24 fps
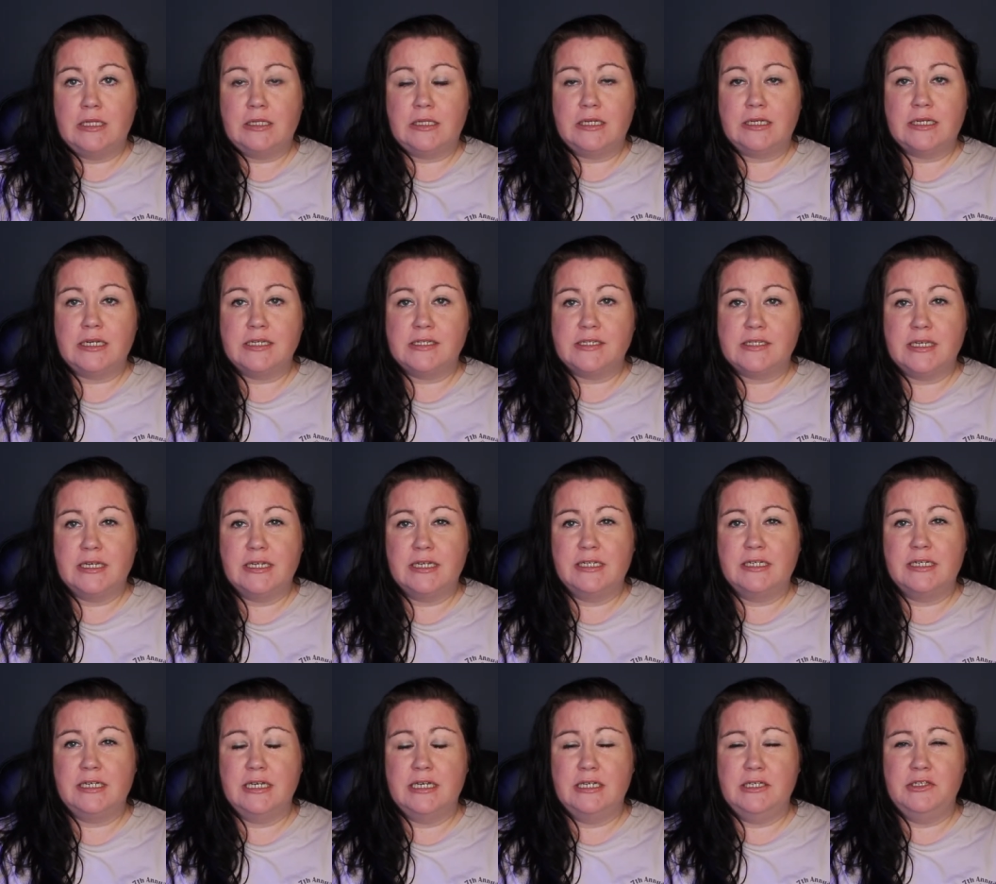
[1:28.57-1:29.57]
Like I
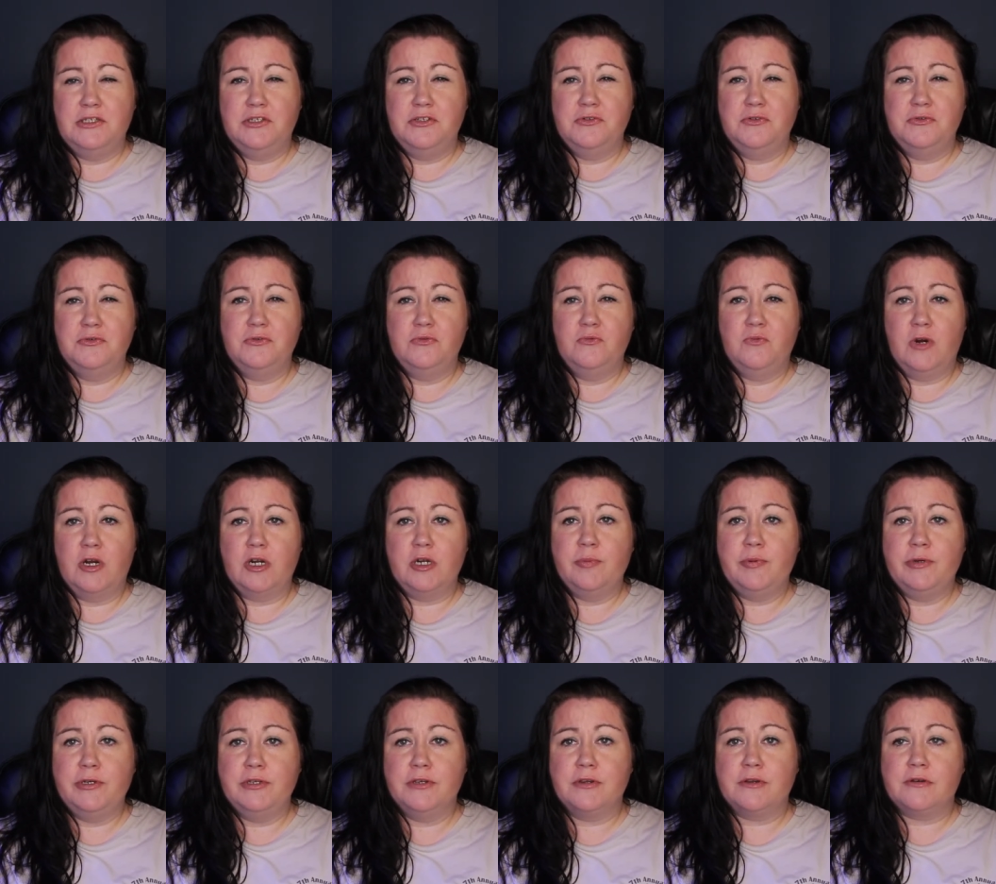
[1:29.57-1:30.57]
said, you want
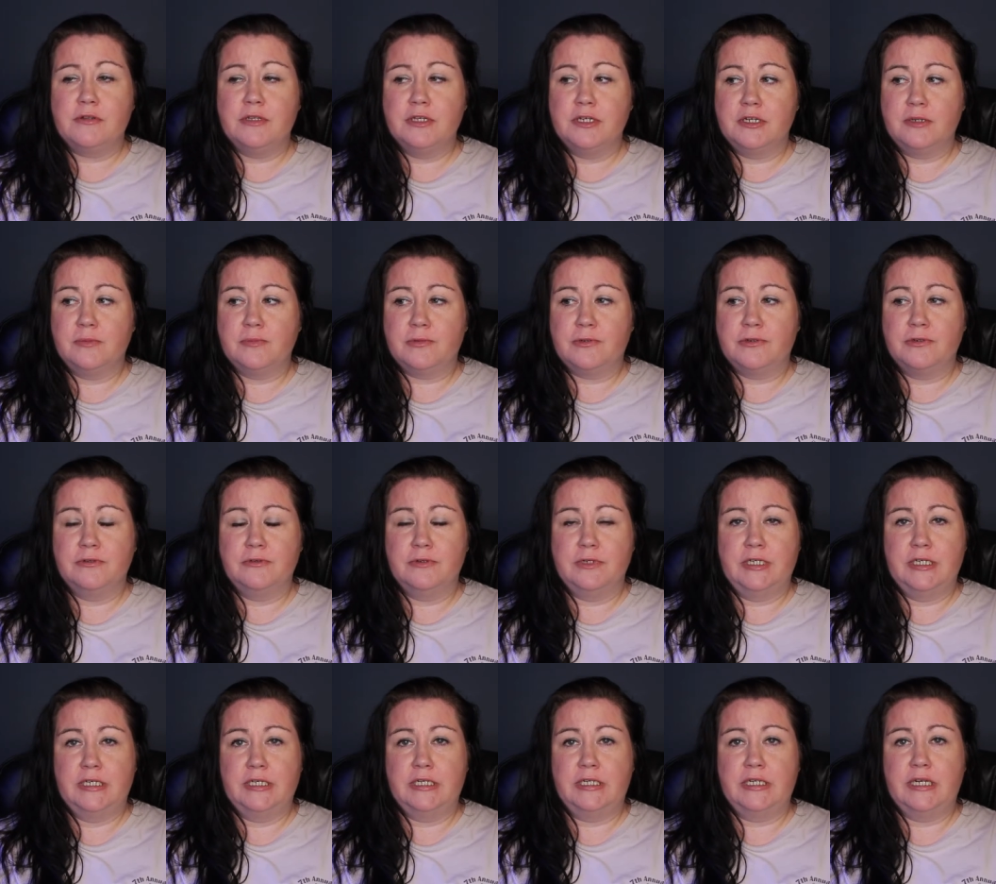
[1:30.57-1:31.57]
to put your cleanup crew
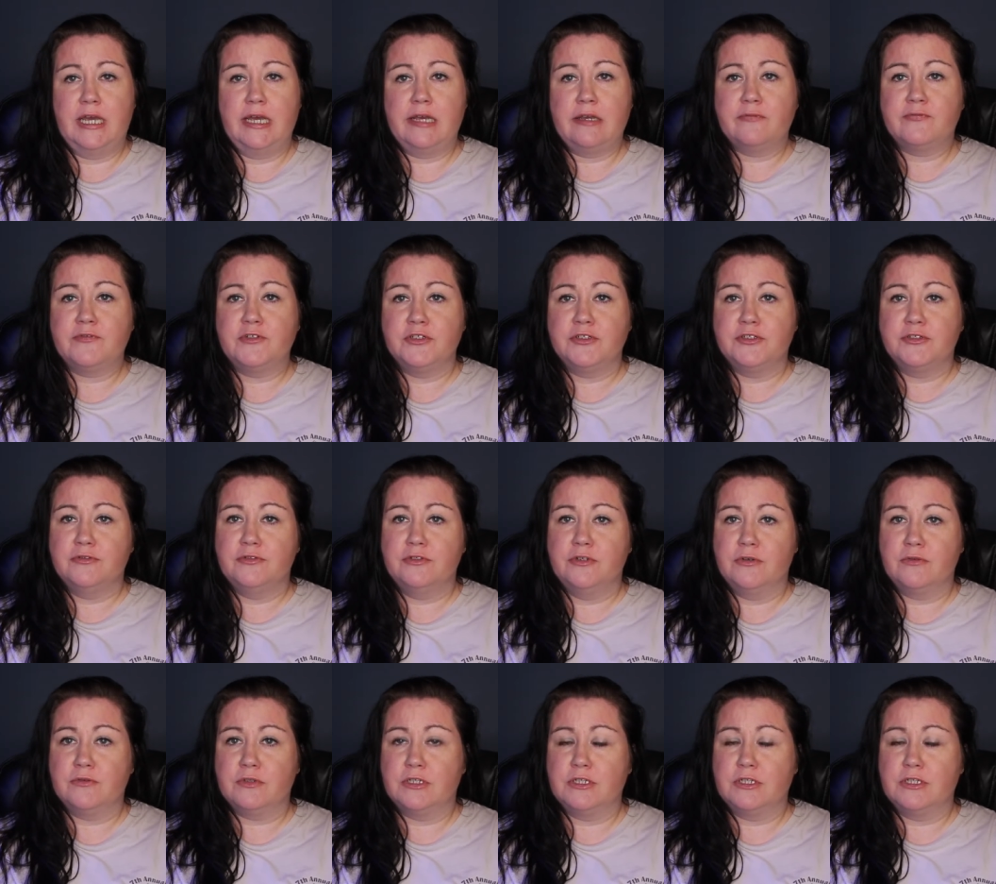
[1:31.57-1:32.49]
in after you know